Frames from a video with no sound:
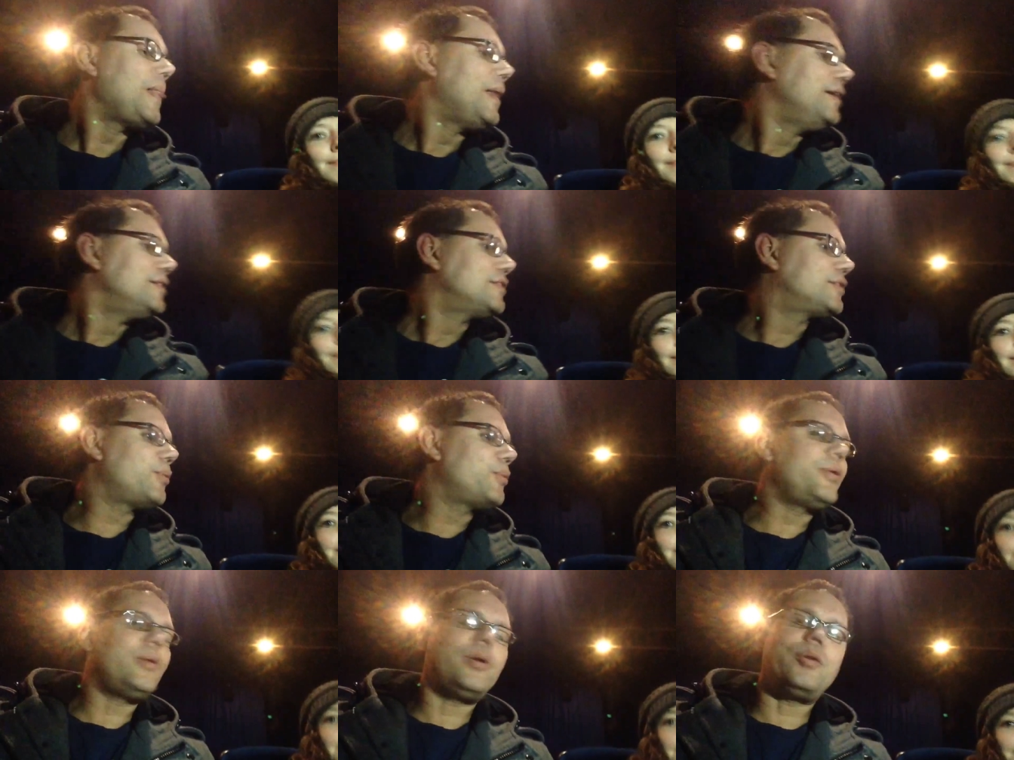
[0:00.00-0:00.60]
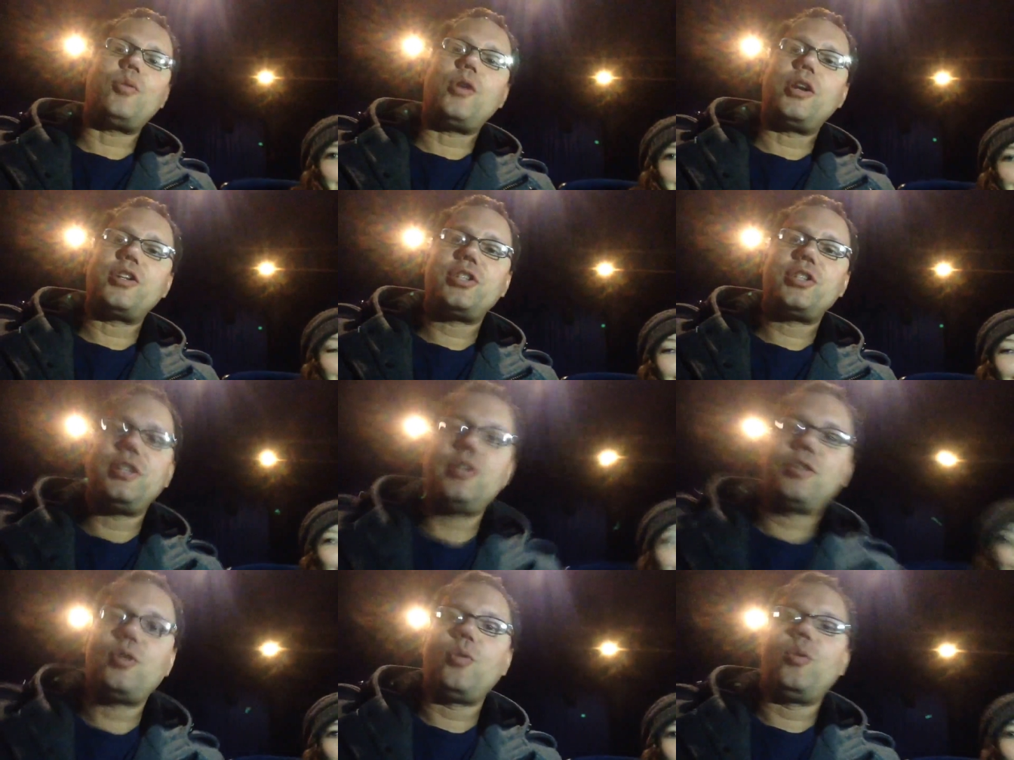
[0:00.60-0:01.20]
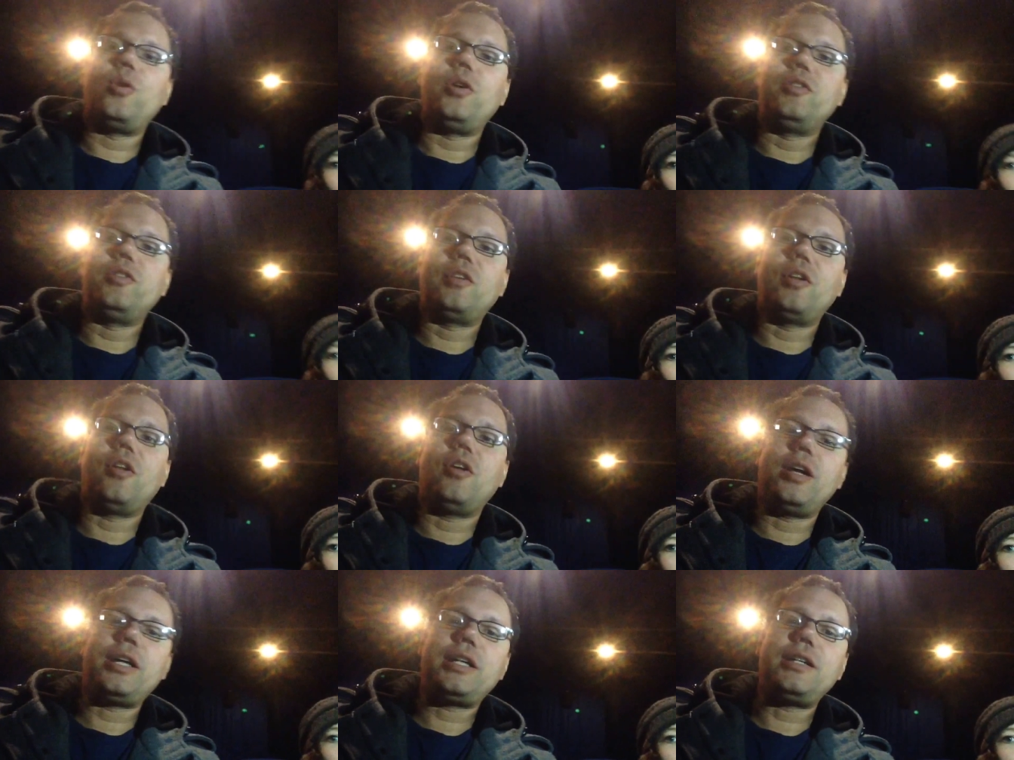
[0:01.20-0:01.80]
So we went and watched Into the Woods,
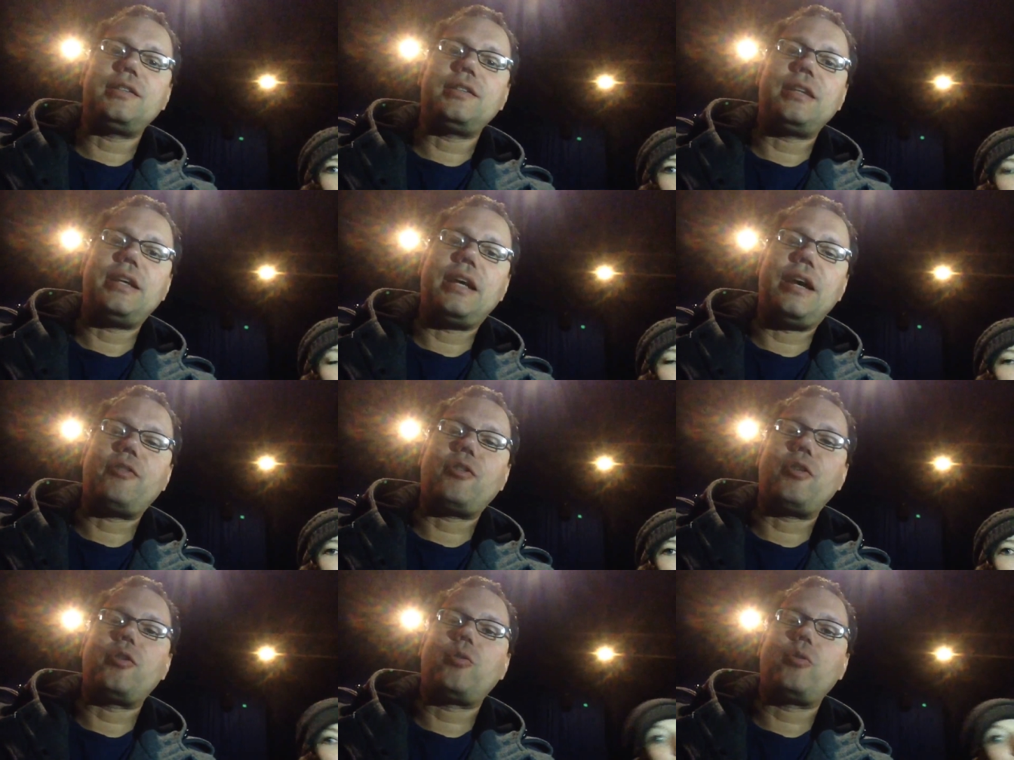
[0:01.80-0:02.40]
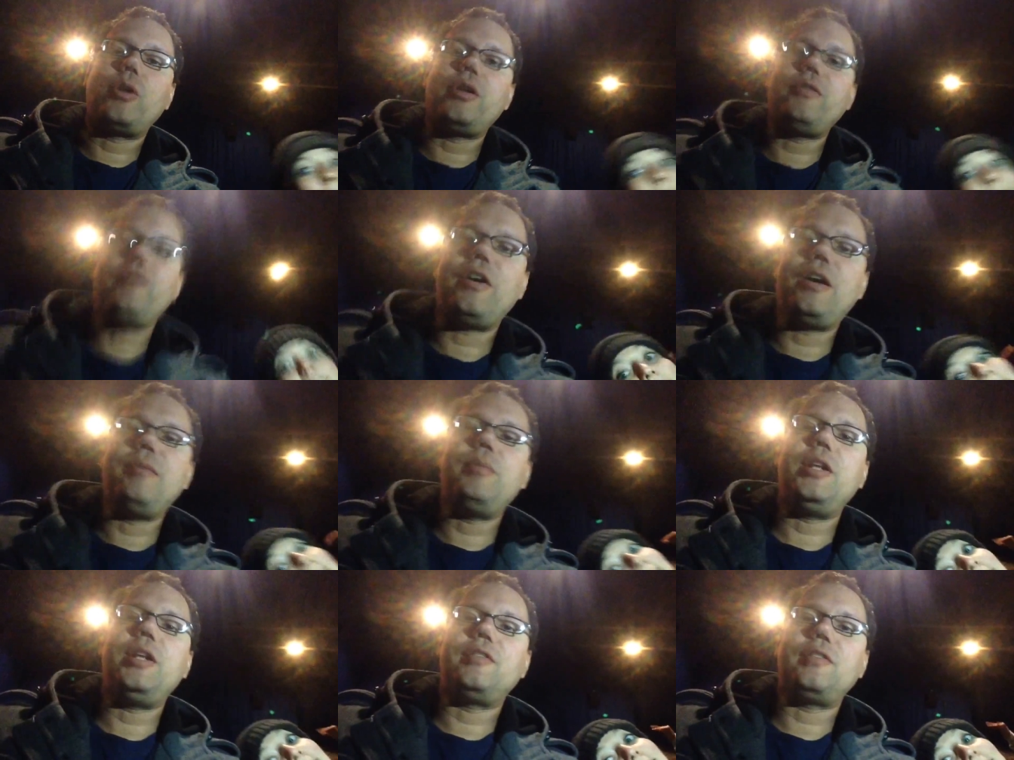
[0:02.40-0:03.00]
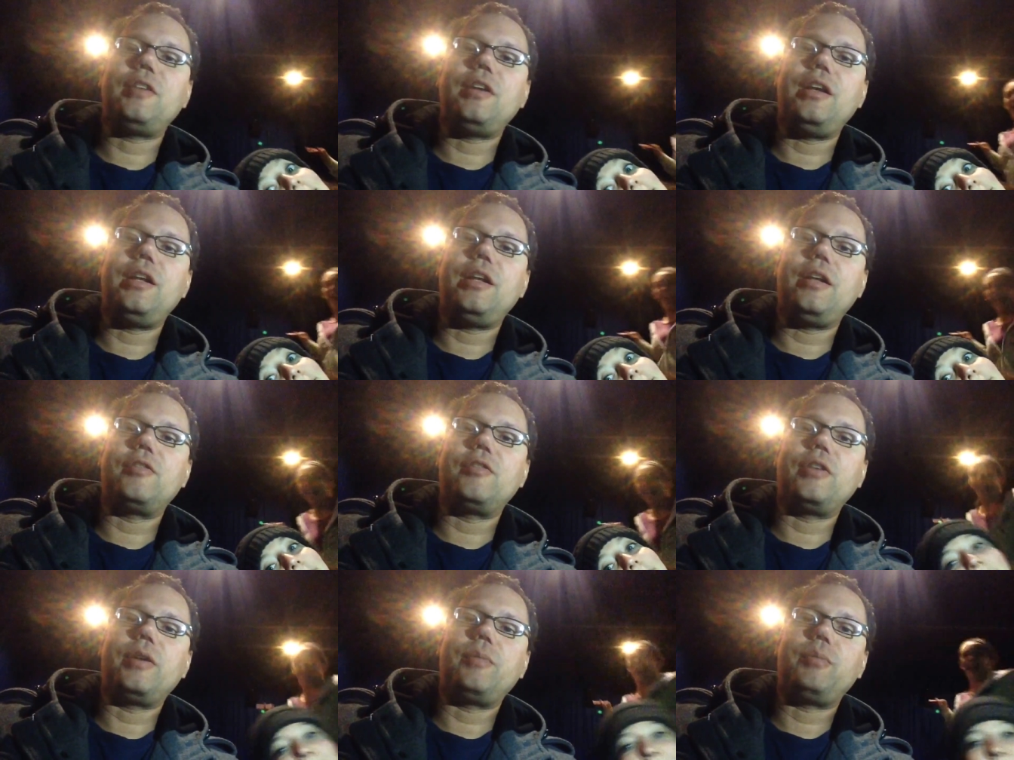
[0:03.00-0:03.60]
and all I can say after twenty-five minutes in,
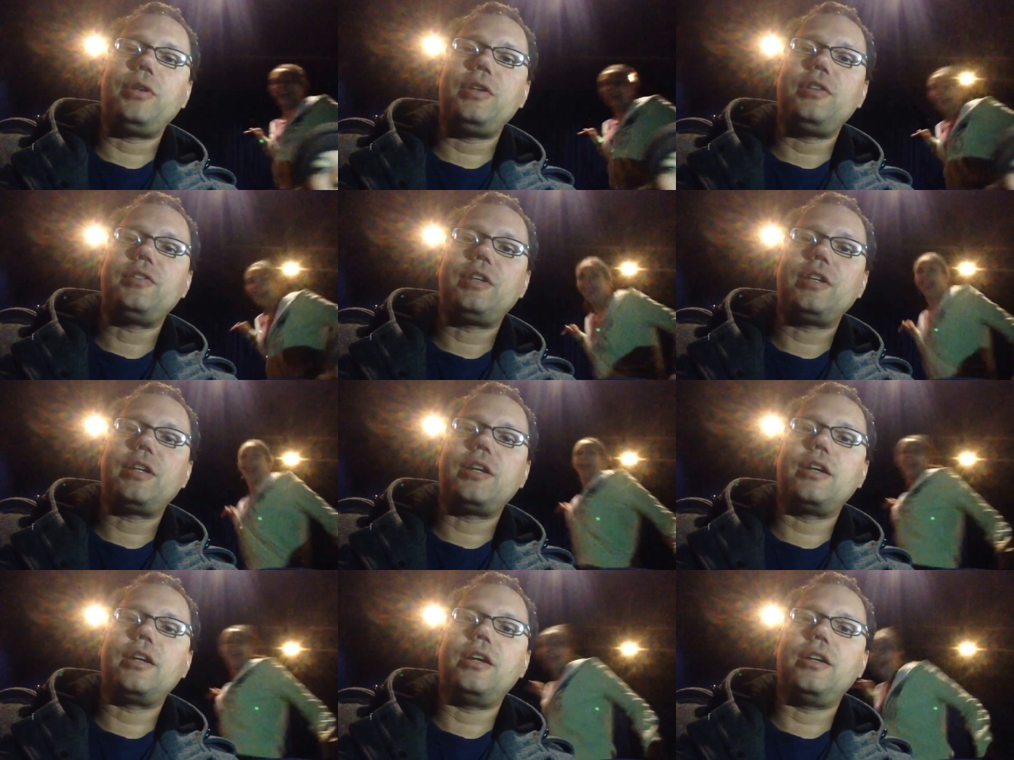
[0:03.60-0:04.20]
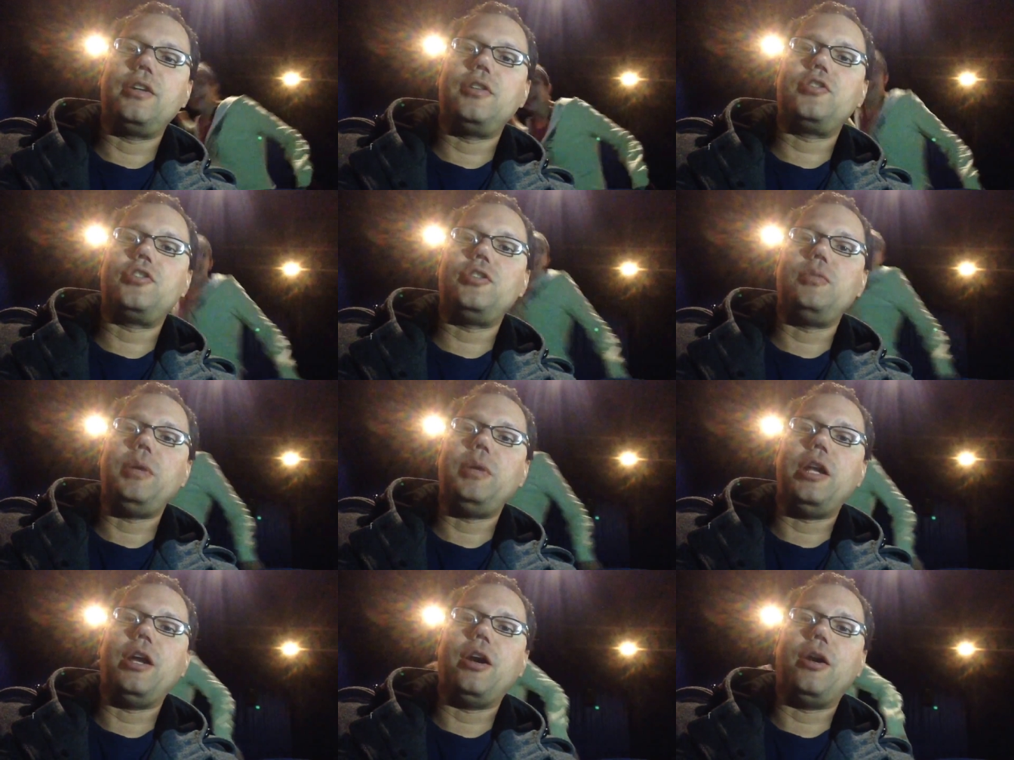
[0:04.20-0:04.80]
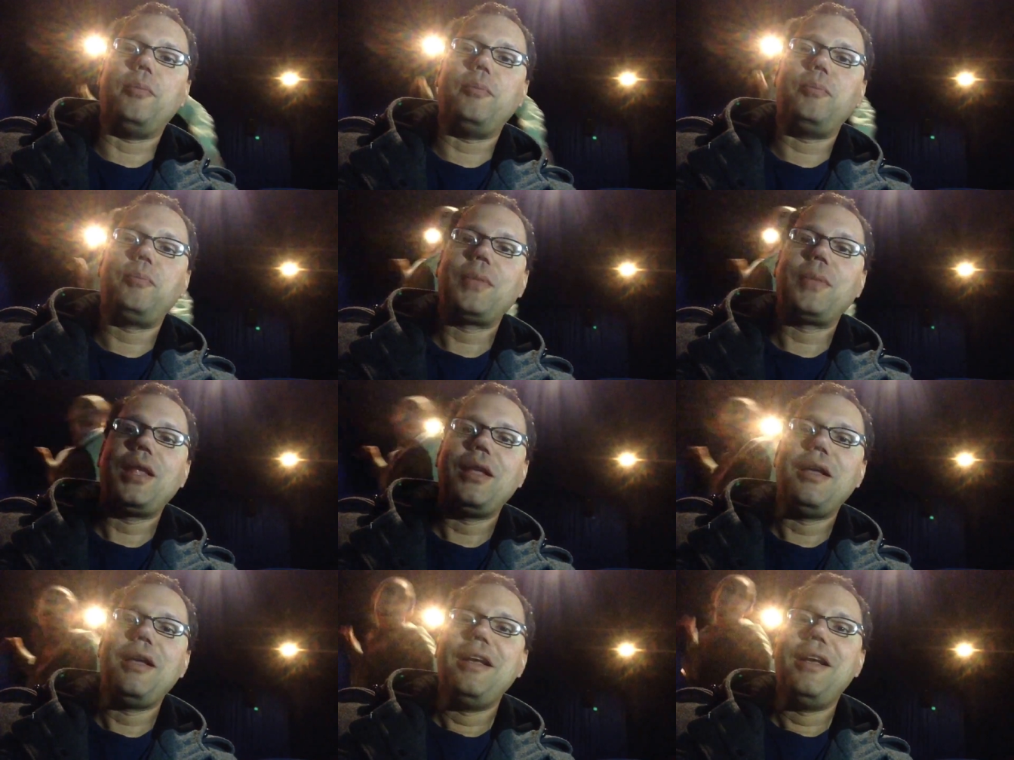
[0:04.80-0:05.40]
I was like, please take a gun and shoot me now.
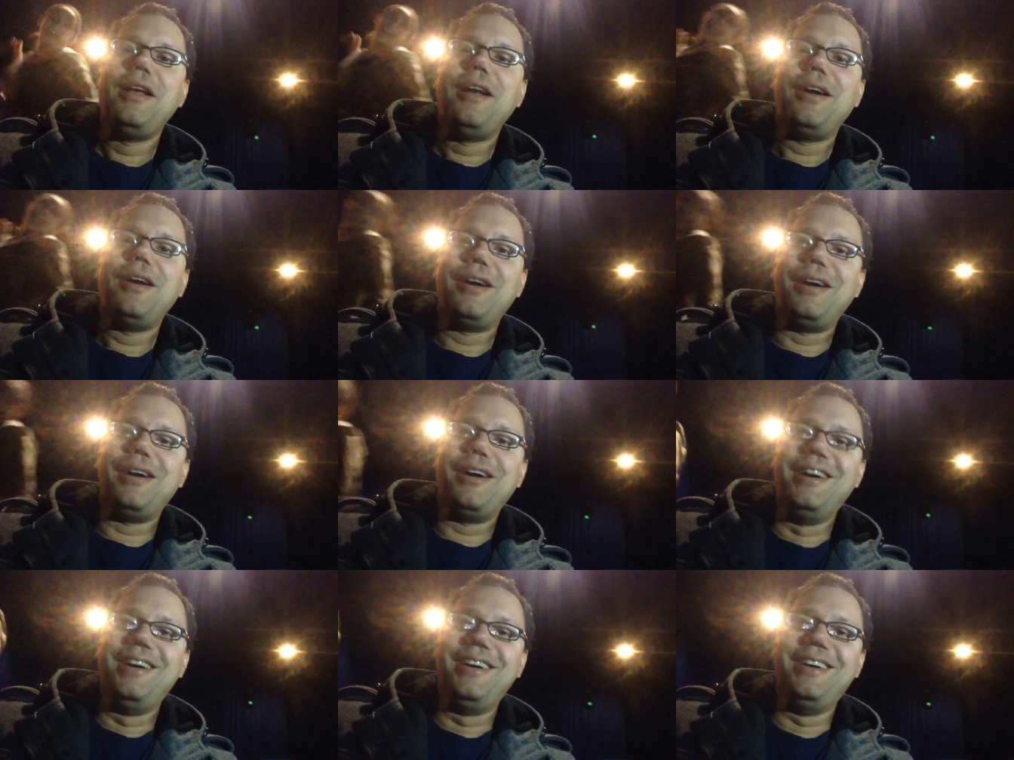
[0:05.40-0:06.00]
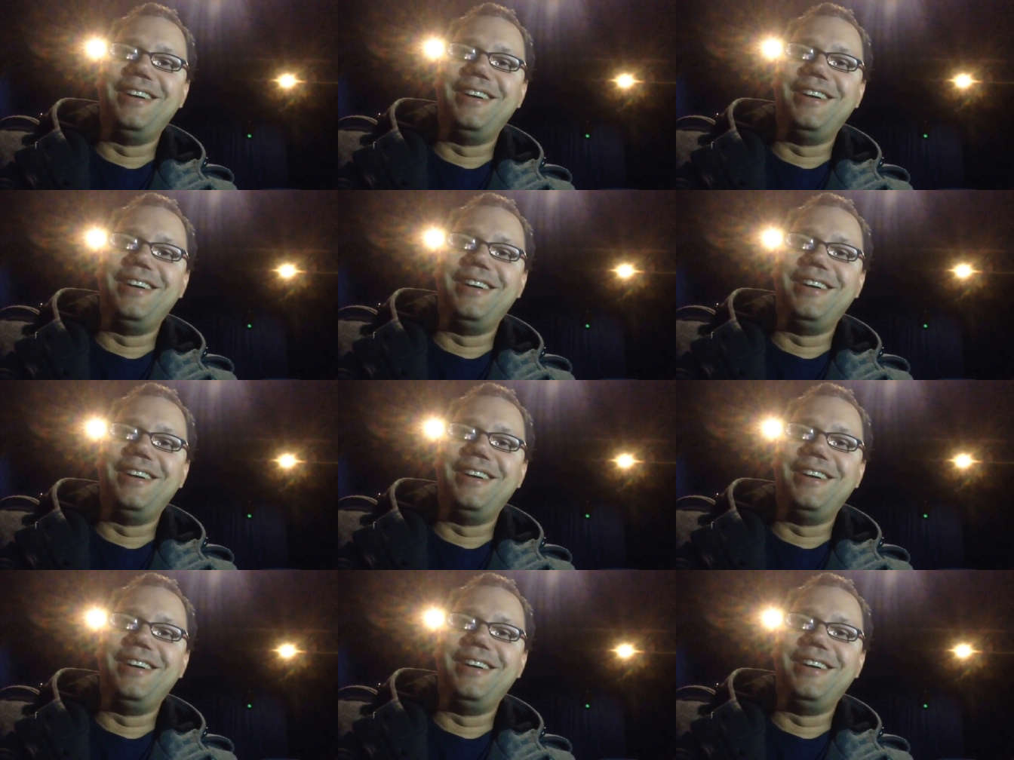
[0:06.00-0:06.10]
Uh,